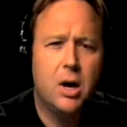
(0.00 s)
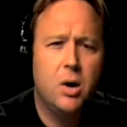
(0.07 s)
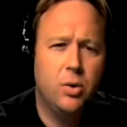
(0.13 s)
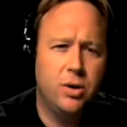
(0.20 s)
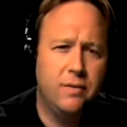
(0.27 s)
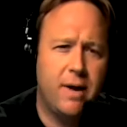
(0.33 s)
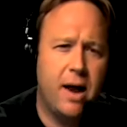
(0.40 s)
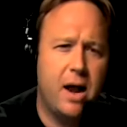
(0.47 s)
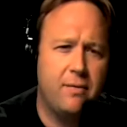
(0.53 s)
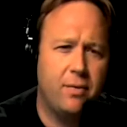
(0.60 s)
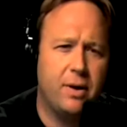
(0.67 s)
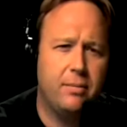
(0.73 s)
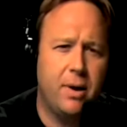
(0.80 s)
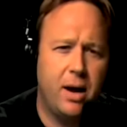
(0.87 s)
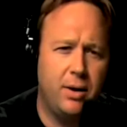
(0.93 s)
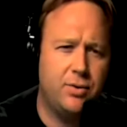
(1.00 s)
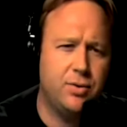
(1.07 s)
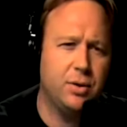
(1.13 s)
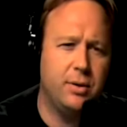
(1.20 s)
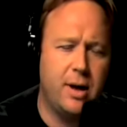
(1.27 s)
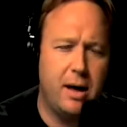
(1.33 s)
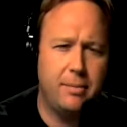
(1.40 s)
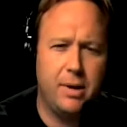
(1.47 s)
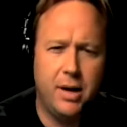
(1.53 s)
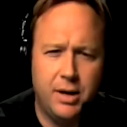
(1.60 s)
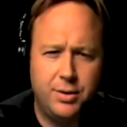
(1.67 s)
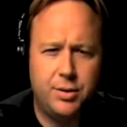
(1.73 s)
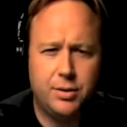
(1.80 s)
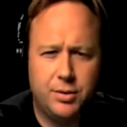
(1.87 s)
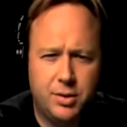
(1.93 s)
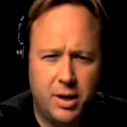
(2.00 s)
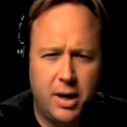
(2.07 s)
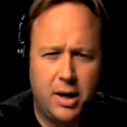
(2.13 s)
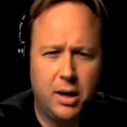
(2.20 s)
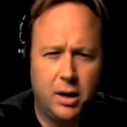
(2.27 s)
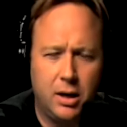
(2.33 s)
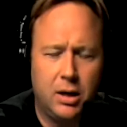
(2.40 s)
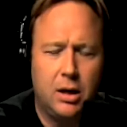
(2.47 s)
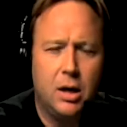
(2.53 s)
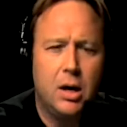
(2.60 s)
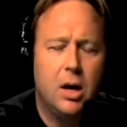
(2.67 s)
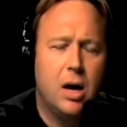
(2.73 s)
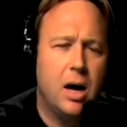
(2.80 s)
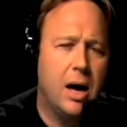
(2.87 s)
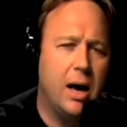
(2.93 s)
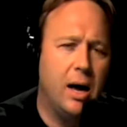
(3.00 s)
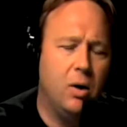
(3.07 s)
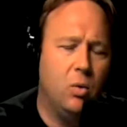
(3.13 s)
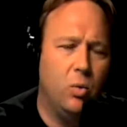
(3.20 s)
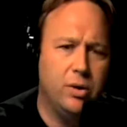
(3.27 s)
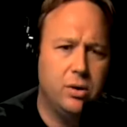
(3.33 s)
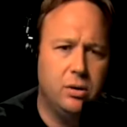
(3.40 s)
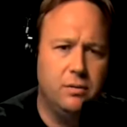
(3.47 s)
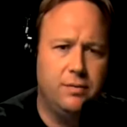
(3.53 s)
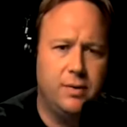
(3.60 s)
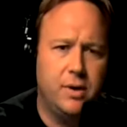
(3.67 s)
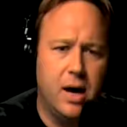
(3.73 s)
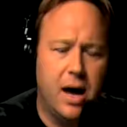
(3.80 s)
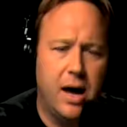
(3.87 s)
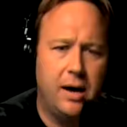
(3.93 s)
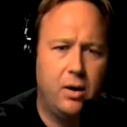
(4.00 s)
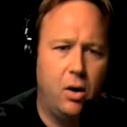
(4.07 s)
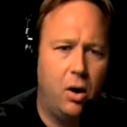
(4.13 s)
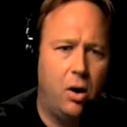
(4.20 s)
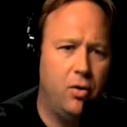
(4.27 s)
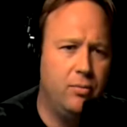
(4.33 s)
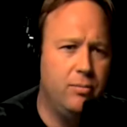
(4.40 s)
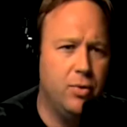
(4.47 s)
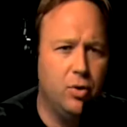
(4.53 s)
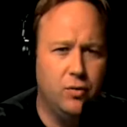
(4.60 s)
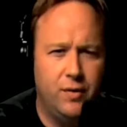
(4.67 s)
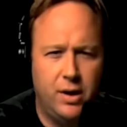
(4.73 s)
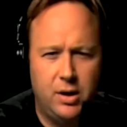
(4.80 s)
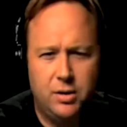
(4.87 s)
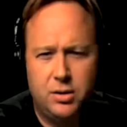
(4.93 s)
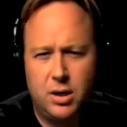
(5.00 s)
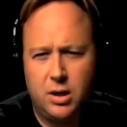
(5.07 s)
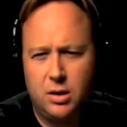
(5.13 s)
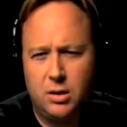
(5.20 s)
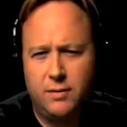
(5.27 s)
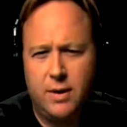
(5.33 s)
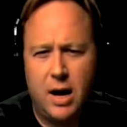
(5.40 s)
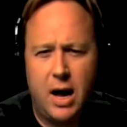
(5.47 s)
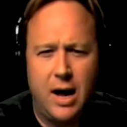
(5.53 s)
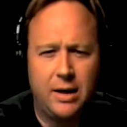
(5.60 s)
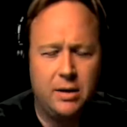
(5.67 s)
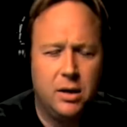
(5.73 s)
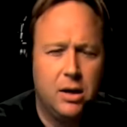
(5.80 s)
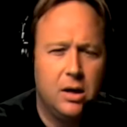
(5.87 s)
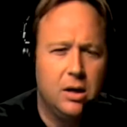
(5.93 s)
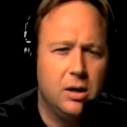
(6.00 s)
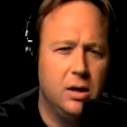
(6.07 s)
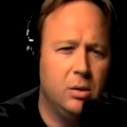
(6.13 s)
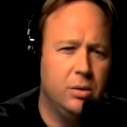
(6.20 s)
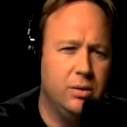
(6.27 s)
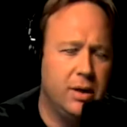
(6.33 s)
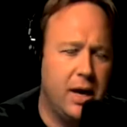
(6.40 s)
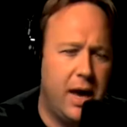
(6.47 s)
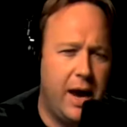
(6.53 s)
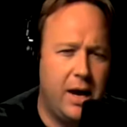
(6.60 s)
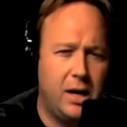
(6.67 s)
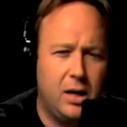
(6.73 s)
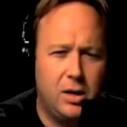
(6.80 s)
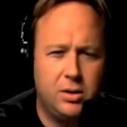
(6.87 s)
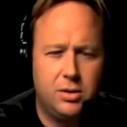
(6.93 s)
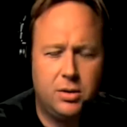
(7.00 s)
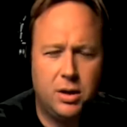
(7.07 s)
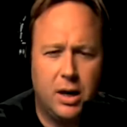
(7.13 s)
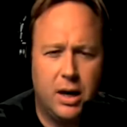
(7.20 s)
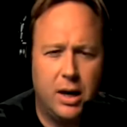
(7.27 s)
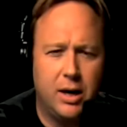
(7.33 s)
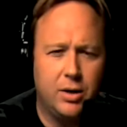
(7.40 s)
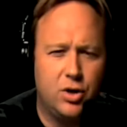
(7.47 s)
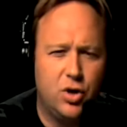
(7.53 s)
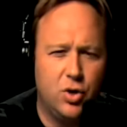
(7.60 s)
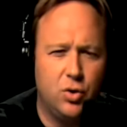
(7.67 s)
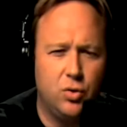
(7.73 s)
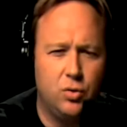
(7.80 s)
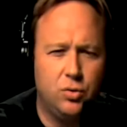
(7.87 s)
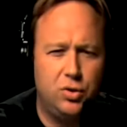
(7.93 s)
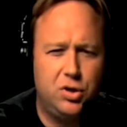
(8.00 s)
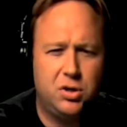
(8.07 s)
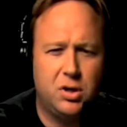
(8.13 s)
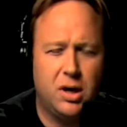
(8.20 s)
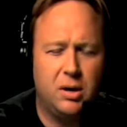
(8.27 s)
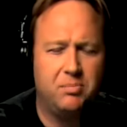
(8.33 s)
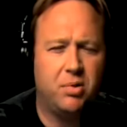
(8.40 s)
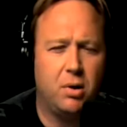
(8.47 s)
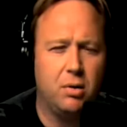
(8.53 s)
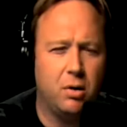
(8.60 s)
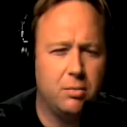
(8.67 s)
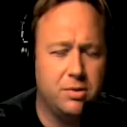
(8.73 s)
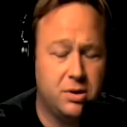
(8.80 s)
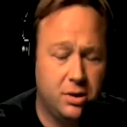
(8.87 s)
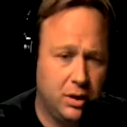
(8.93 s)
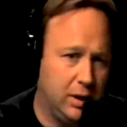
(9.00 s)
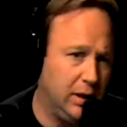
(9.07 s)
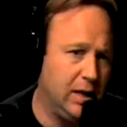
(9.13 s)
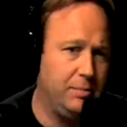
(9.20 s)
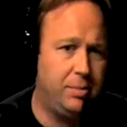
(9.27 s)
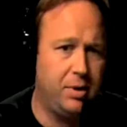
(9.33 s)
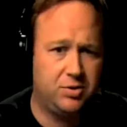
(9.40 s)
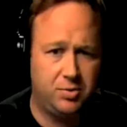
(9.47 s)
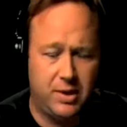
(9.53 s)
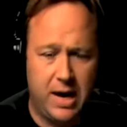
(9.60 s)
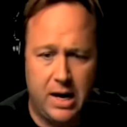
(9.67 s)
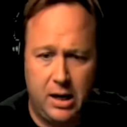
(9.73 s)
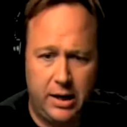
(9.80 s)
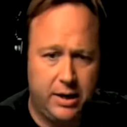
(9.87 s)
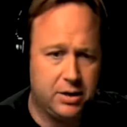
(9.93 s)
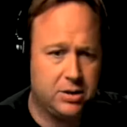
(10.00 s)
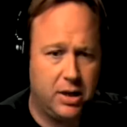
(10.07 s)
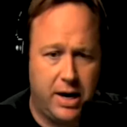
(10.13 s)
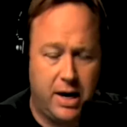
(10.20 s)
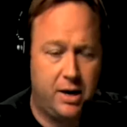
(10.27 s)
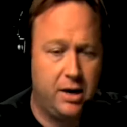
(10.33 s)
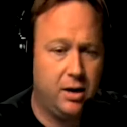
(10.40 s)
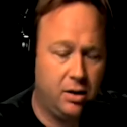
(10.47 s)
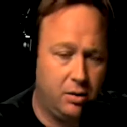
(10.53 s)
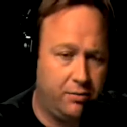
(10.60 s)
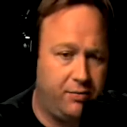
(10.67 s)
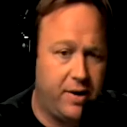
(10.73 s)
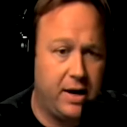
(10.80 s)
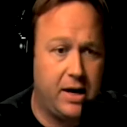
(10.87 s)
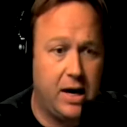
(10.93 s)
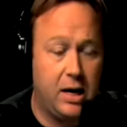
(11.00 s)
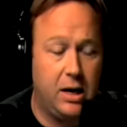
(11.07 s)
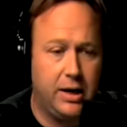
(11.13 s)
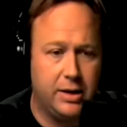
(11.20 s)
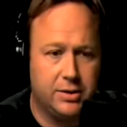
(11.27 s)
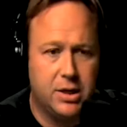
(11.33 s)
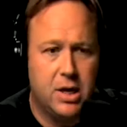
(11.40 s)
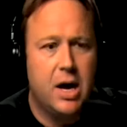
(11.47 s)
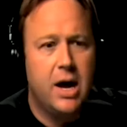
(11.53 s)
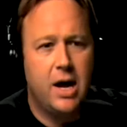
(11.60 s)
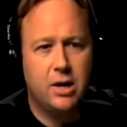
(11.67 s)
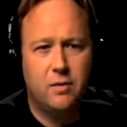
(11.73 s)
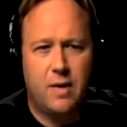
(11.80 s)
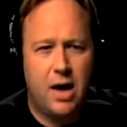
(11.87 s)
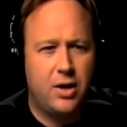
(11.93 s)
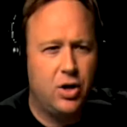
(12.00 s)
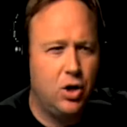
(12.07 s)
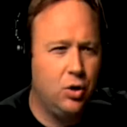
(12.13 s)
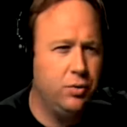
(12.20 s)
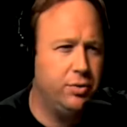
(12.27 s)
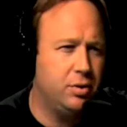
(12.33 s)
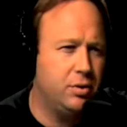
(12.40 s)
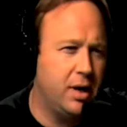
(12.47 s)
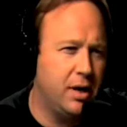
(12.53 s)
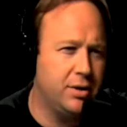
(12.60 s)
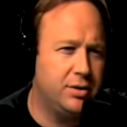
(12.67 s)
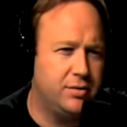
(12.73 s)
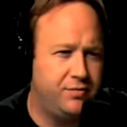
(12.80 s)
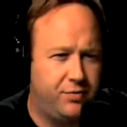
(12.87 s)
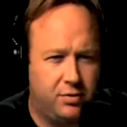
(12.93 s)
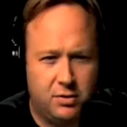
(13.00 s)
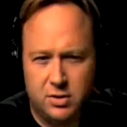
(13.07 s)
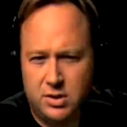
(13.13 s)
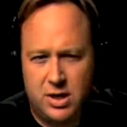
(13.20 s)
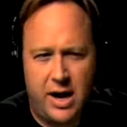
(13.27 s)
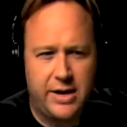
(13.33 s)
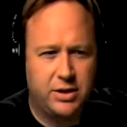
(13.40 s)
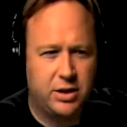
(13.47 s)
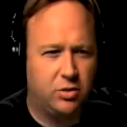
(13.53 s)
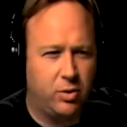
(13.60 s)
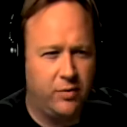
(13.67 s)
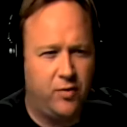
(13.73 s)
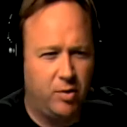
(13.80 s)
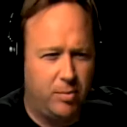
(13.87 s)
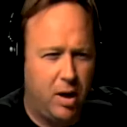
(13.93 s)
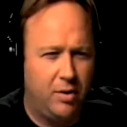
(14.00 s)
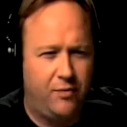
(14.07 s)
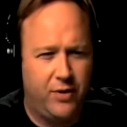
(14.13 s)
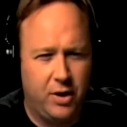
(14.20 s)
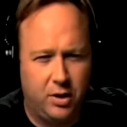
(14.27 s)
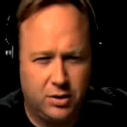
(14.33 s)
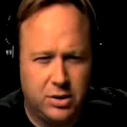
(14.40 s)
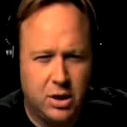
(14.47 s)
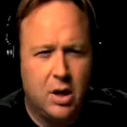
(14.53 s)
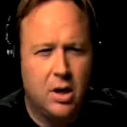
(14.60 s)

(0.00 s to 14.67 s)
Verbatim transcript: when you've got every major denomination saying it, uh, when you've got all the movies and you've got, you know, in the 80s, uh, huge uh, programs at the Olympics with aliens landing, you know, fake aliens, and you've got got huge things the size of three football fields